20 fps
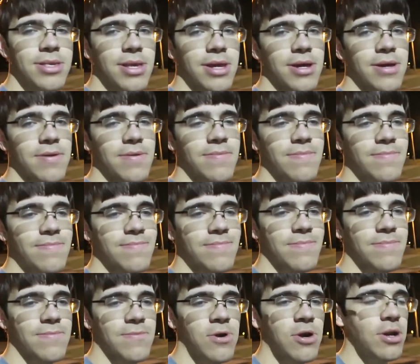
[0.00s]
So,
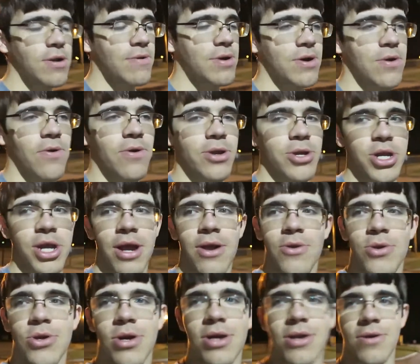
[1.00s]
we're going to record a
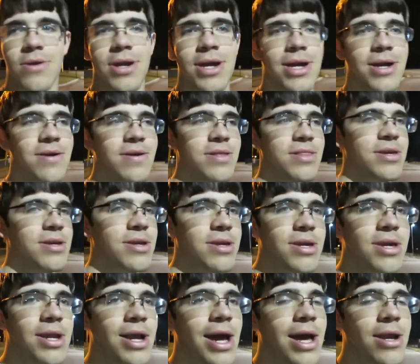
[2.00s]
channel trailer now and then
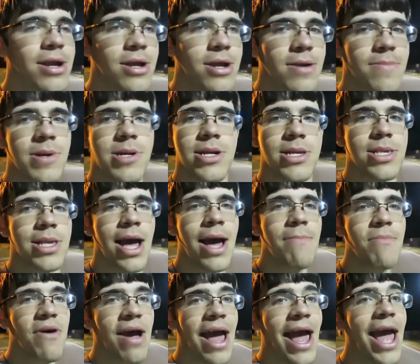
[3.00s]
get out of here because
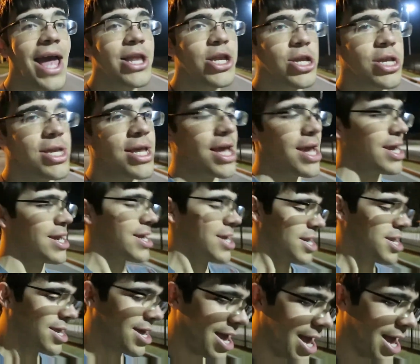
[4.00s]
I'm agitated.